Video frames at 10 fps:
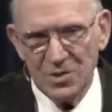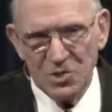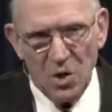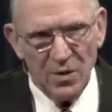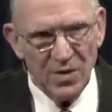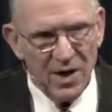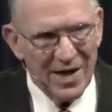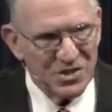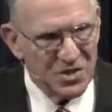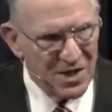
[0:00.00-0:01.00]
So in our
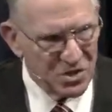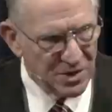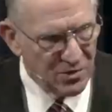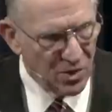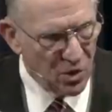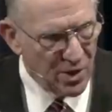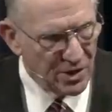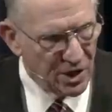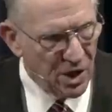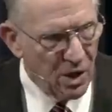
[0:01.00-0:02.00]
next session, we're
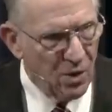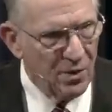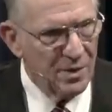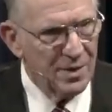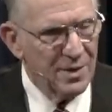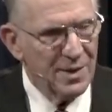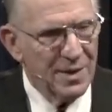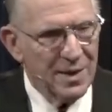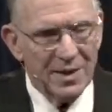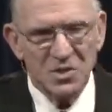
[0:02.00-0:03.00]
going to go
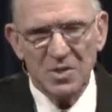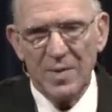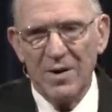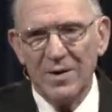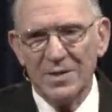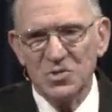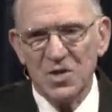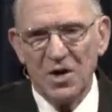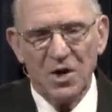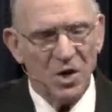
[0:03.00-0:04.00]
into some areas
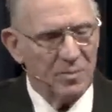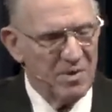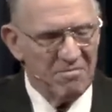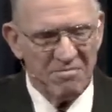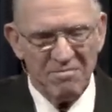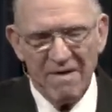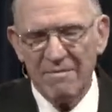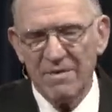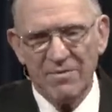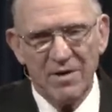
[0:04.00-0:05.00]
that are going to be
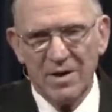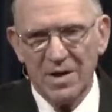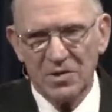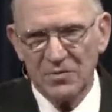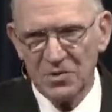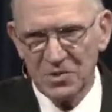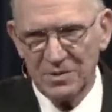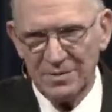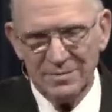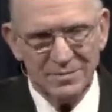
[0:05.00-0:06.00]
very, very
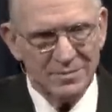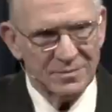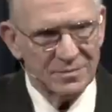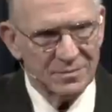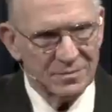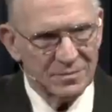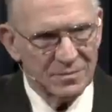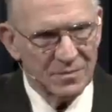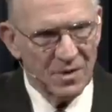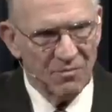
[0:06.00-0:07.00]
controversial,
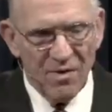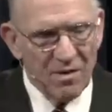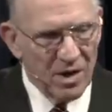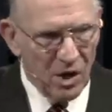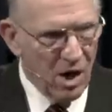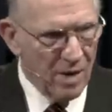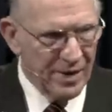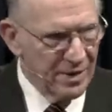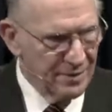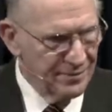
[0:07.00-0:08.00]
very
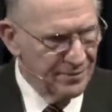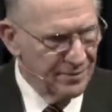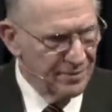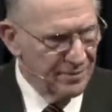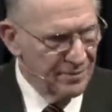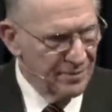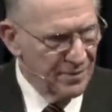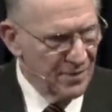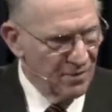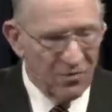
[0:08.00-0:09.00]
alarming,
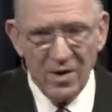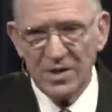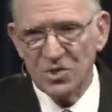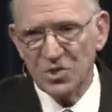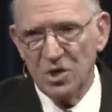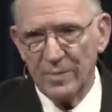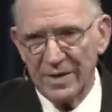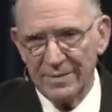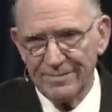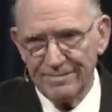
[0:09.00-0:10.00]
very
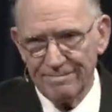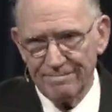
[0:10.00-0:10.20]
disturbing.